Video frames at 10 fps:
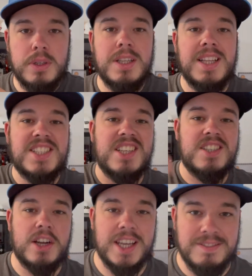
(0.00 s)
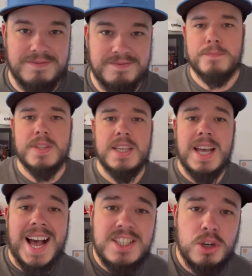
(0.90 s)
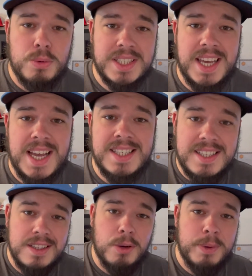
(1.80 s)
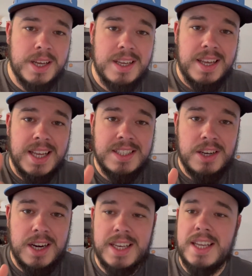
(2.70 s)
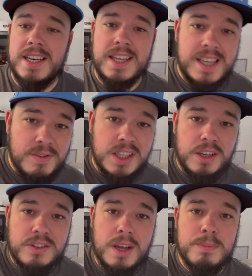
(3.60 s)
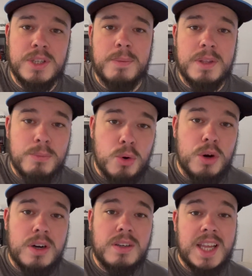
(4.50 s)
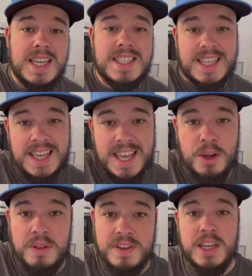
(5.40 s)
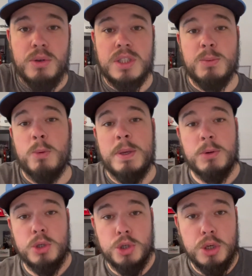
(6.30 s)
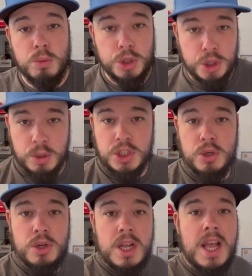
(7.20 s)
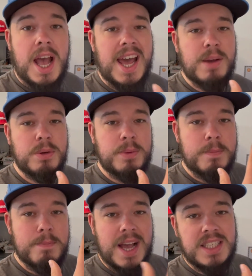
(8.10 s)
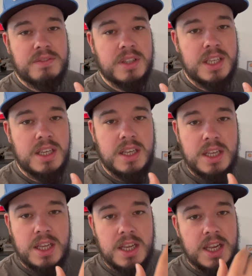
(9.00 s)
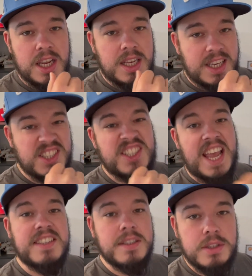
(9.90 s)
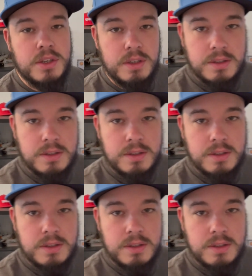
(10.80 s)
Let's get stuck in. As always guys, this little bit inserted in, give a little thumbs up. The more likes I can get on the videos, the more people YouTube will show it to, and I would be massively indebted to you.